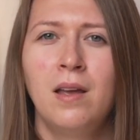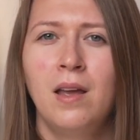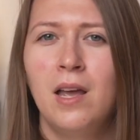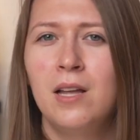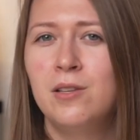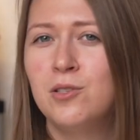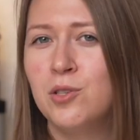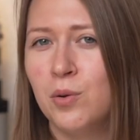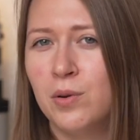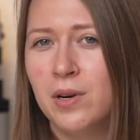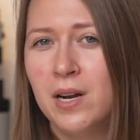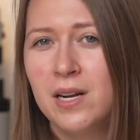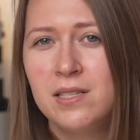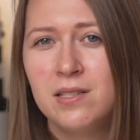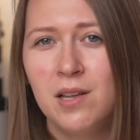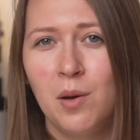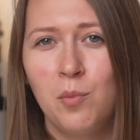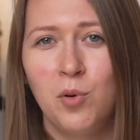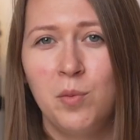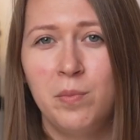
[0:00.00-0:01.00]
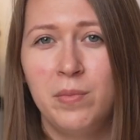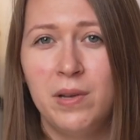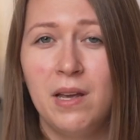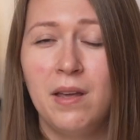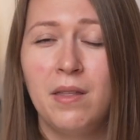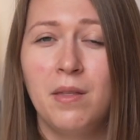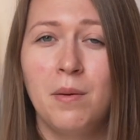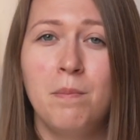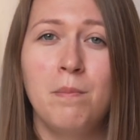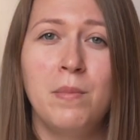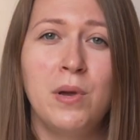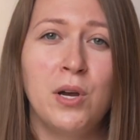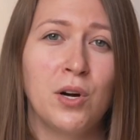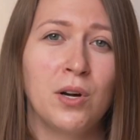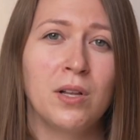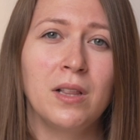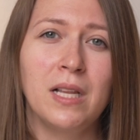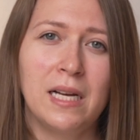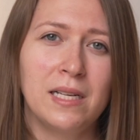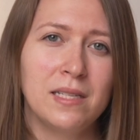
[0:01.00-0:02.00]
And so next up would be the
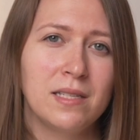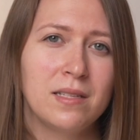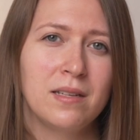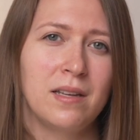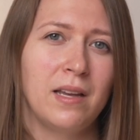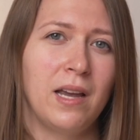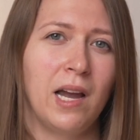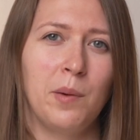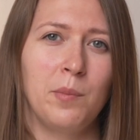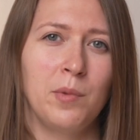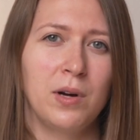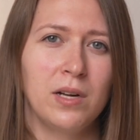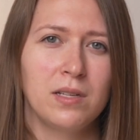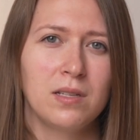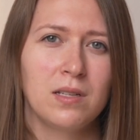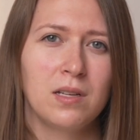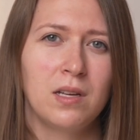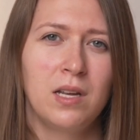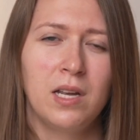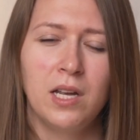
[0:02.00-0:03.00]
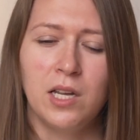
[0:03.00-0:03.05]
mirrorless cameras.